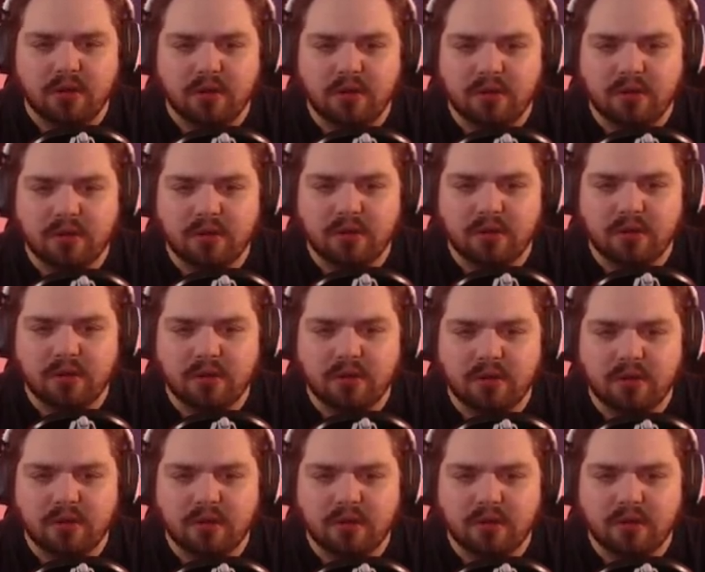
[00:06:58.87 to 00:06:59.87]

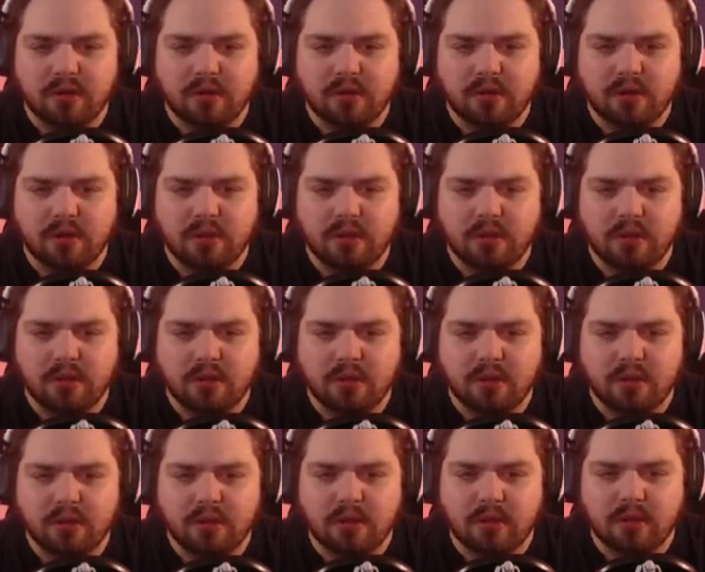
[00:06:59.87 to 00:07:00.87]

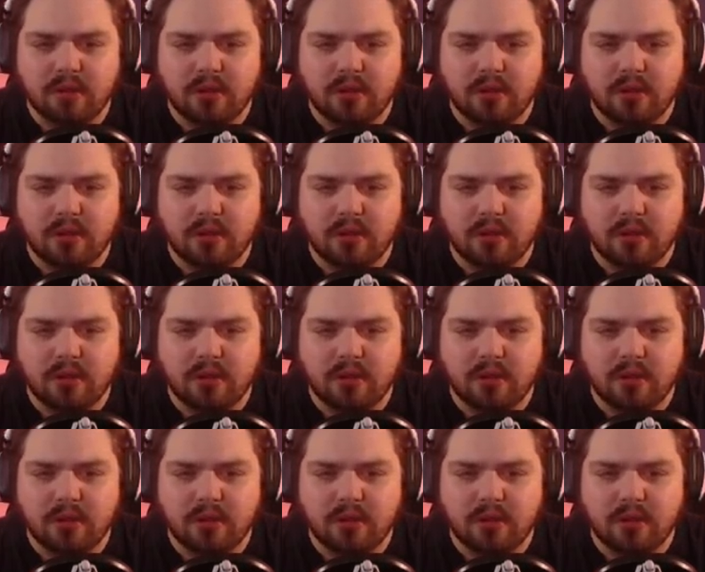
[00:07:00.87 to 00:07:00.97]
Nobody speaks.